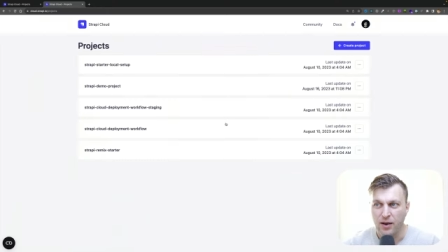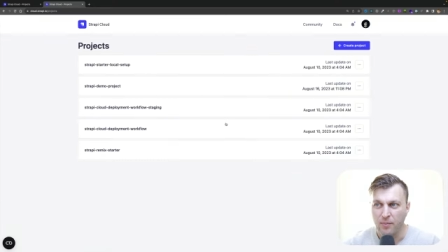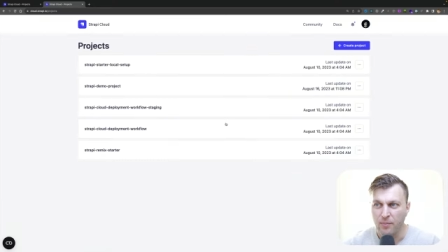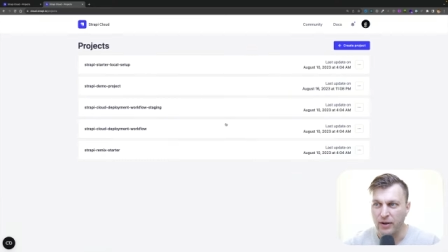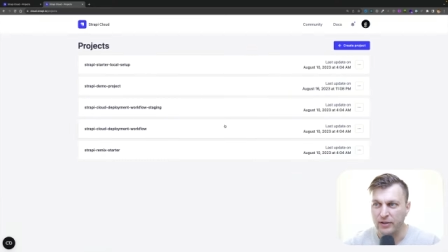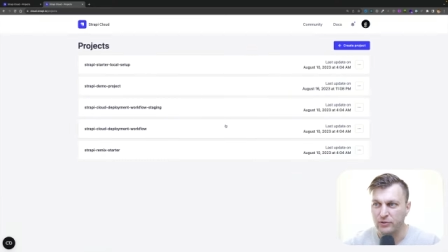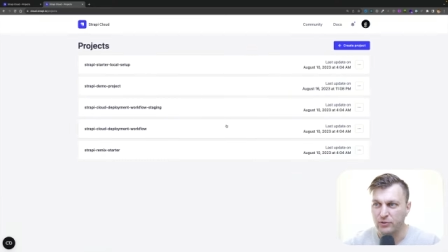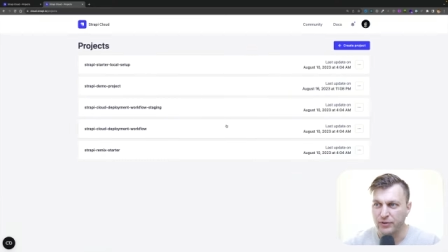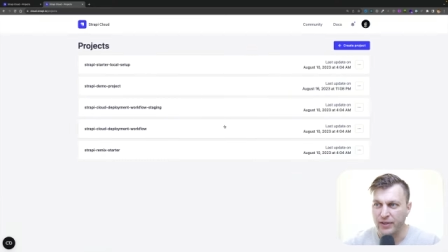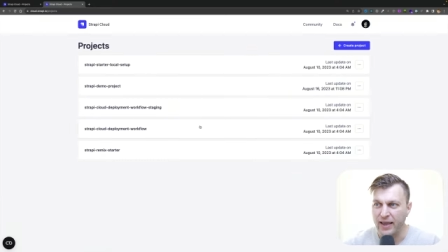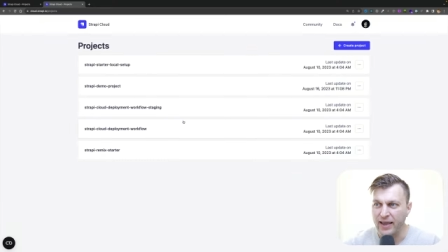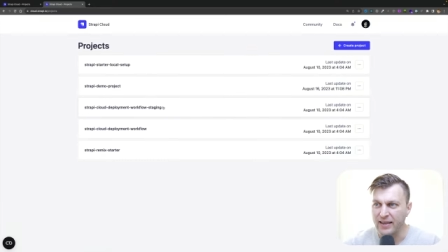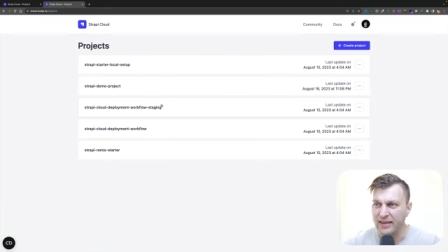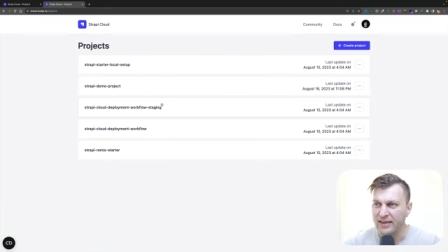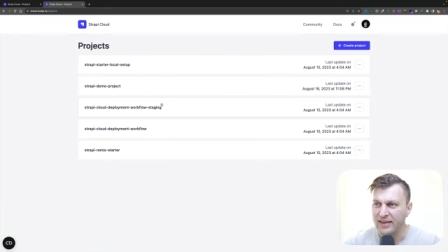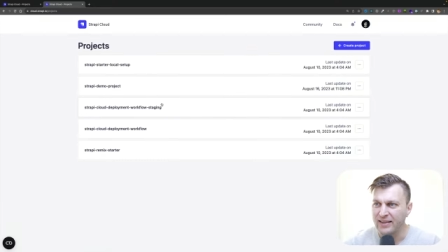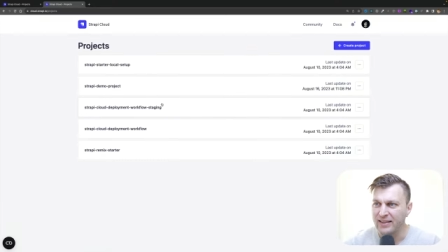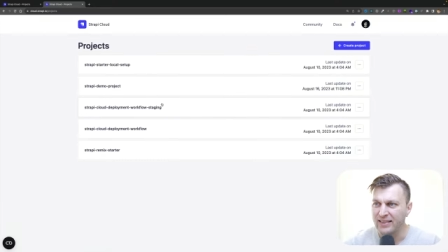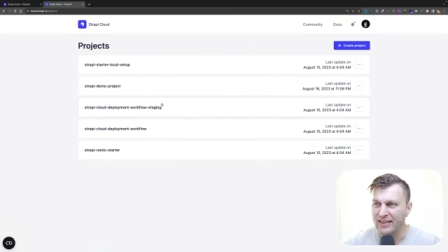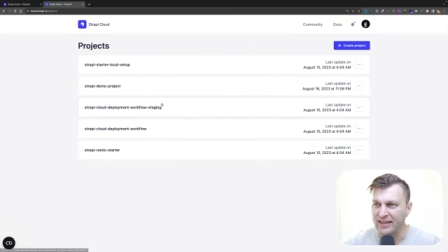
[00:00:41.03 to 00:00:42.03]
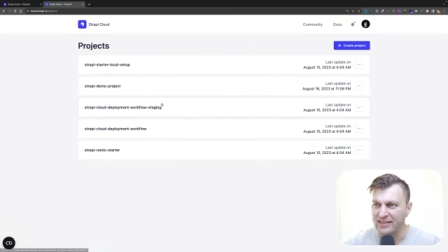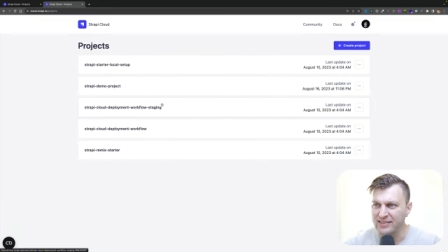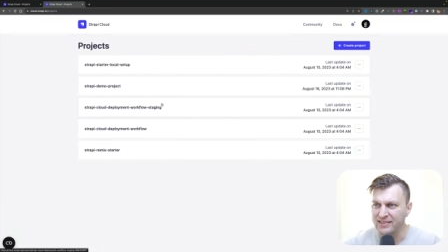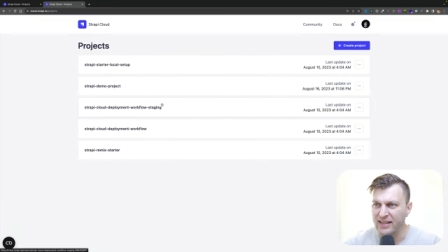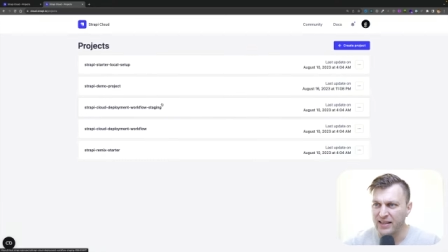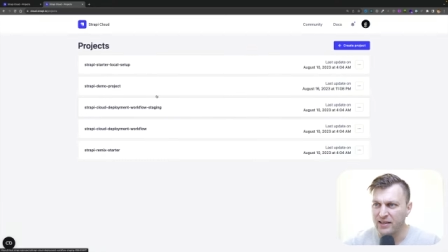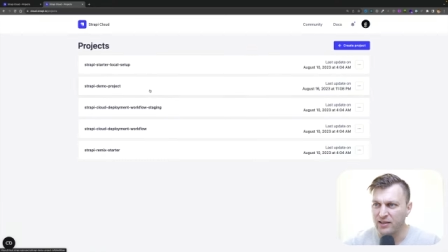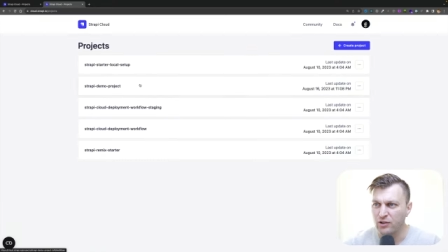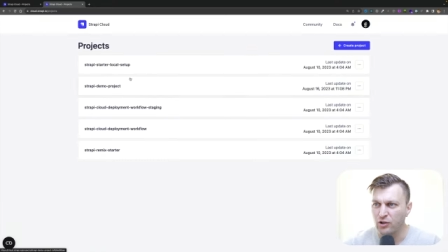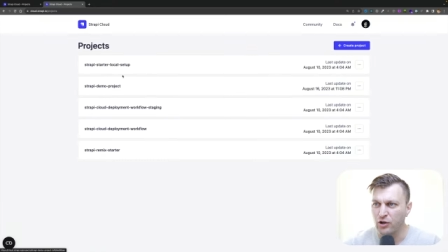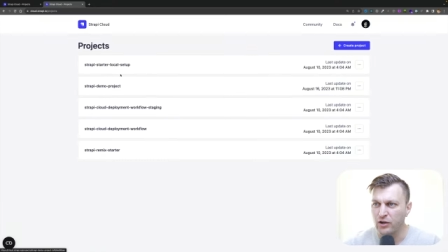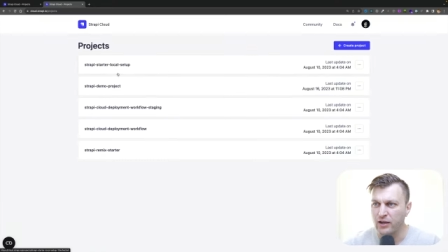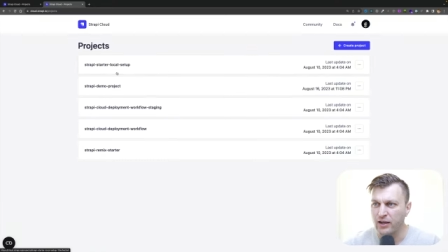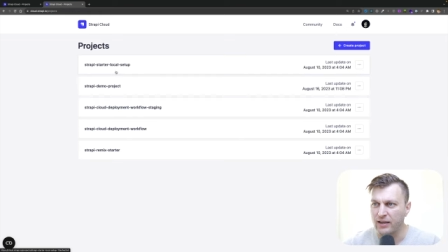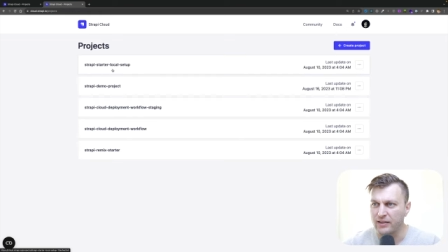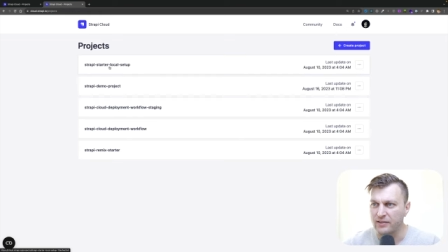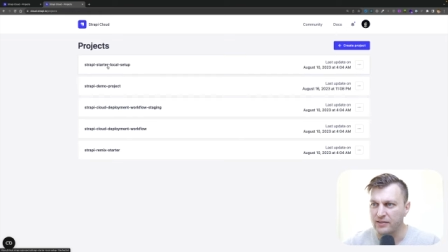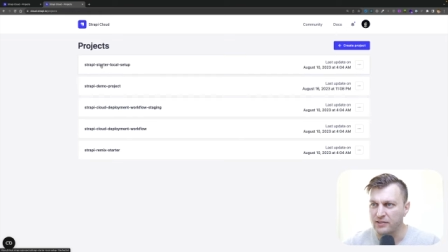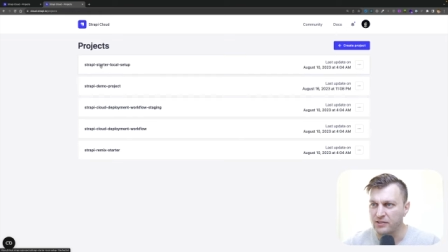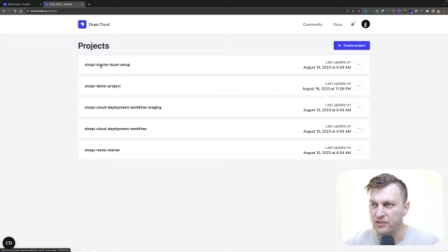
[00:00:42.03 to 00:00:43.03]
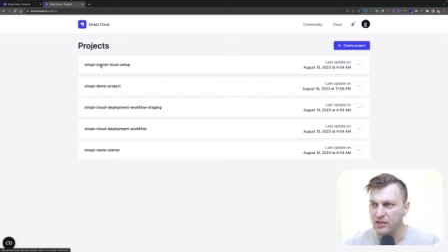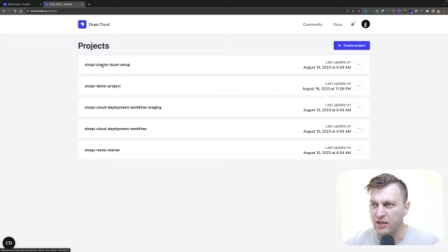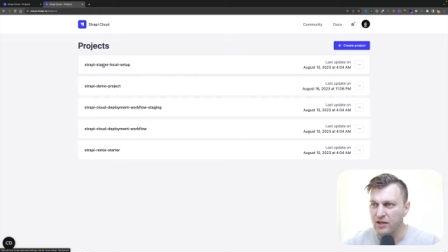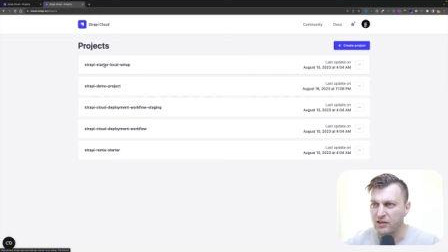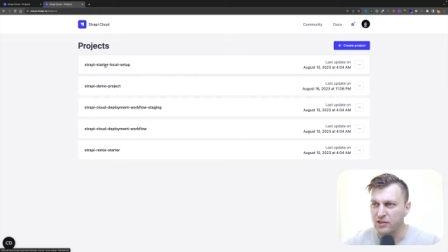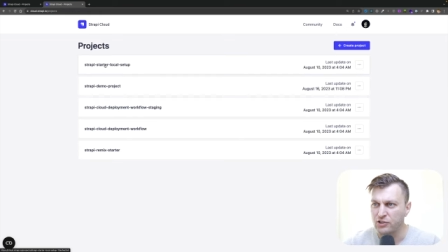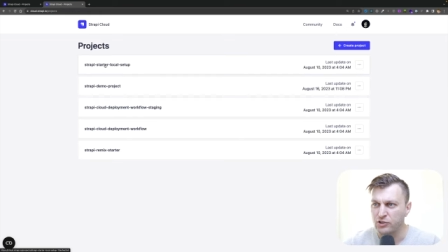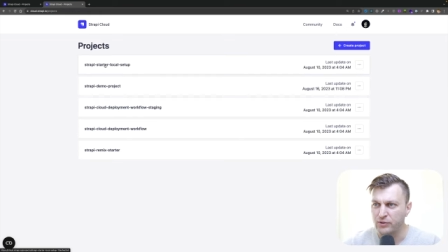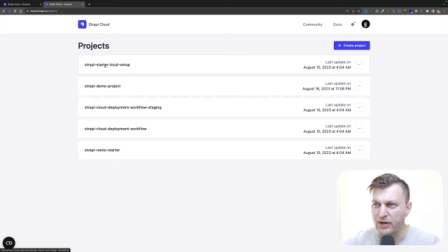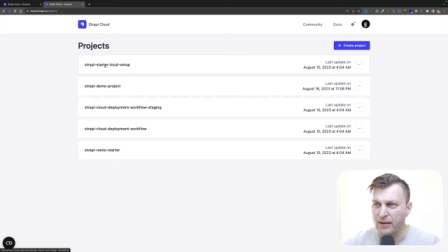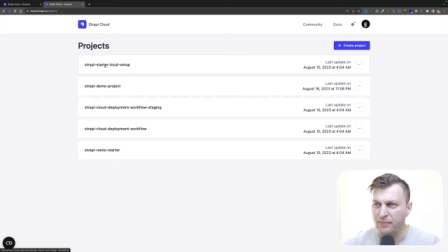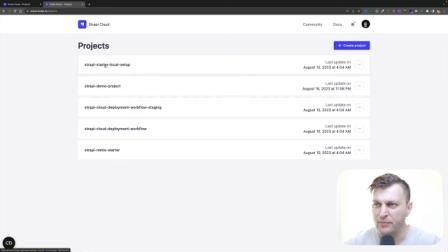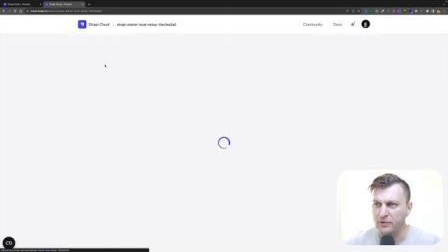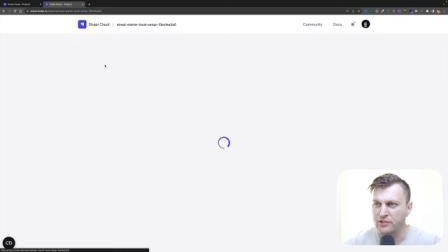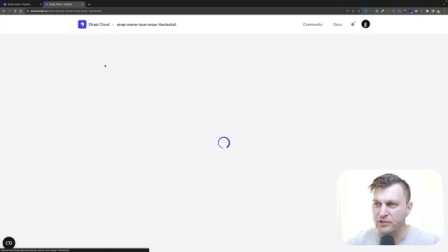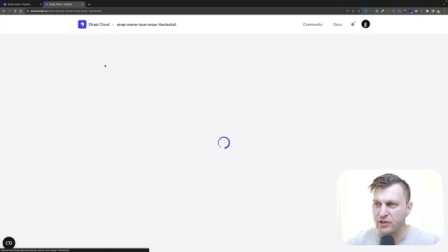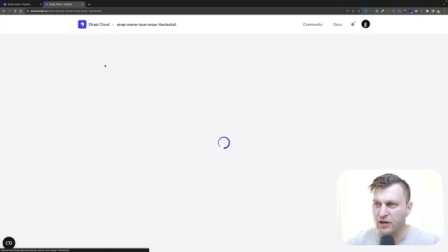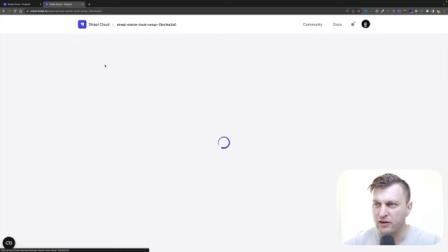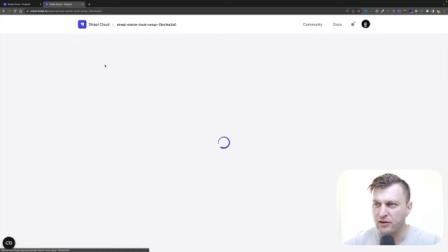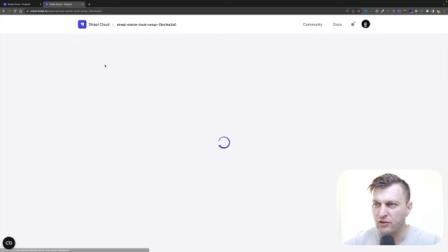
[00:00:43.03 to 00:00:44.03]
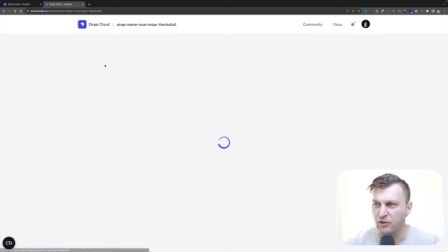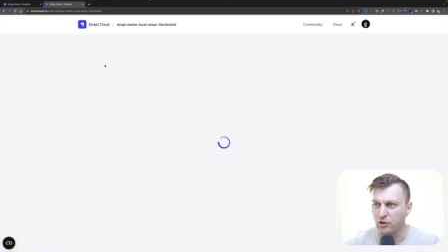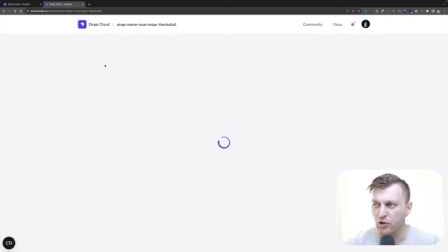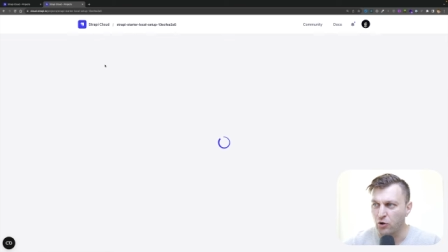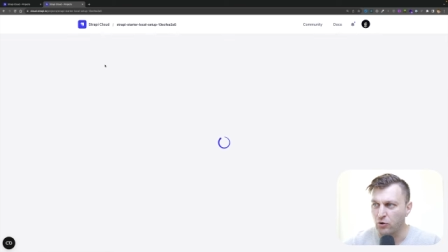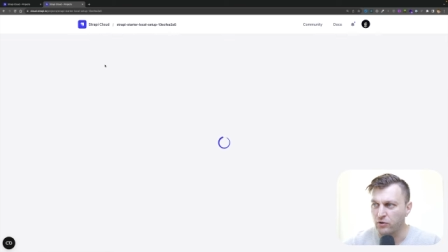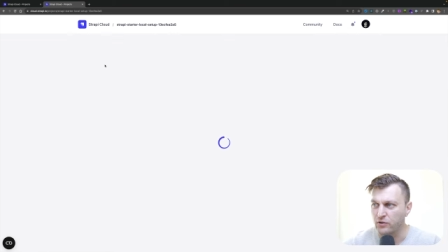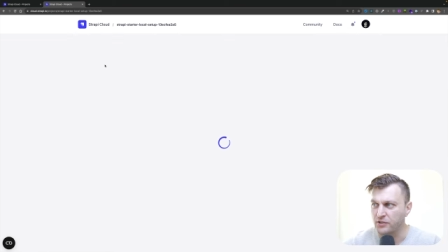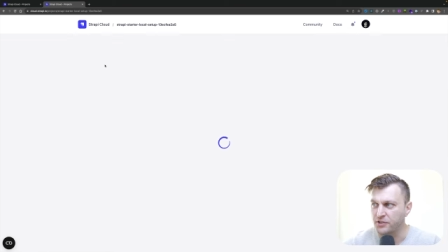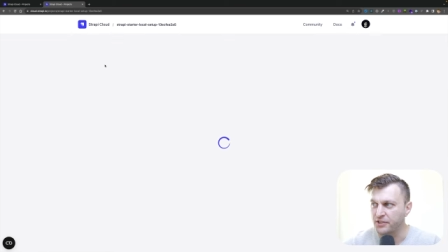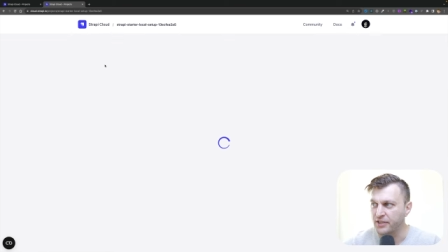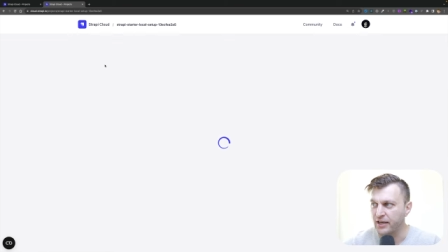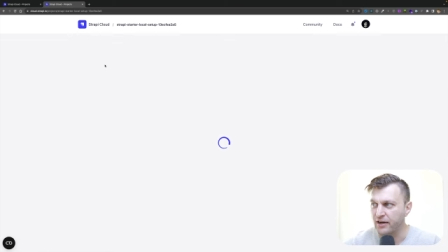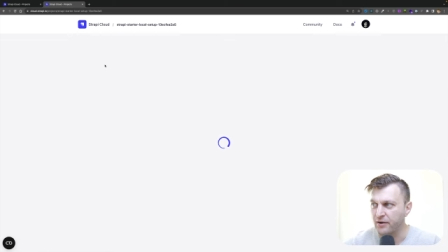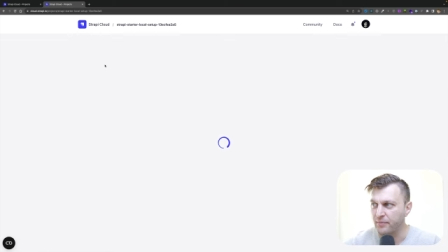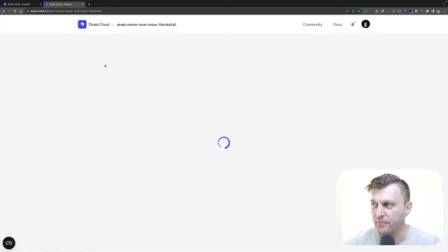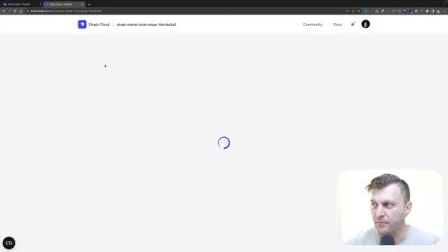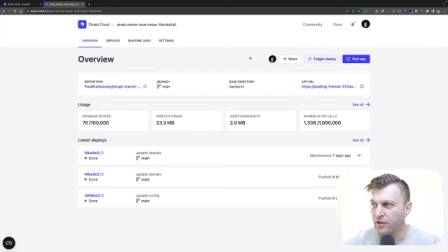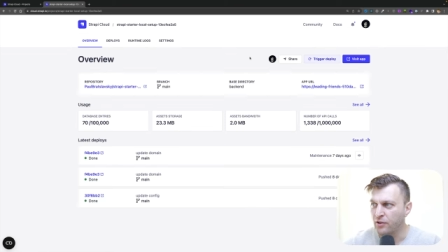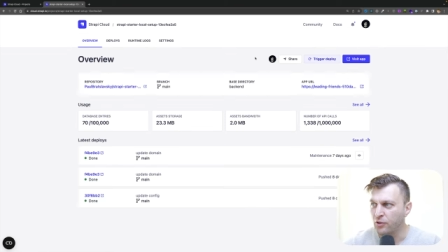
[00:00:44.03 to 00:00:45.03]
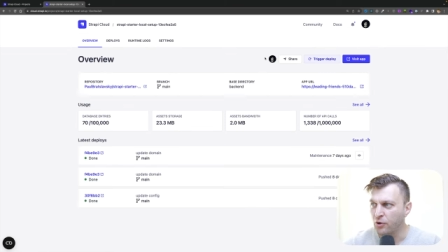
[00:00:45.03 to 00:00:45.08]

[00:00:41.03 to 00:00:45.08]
But today, let's take a look at this Strapi Starter local setup.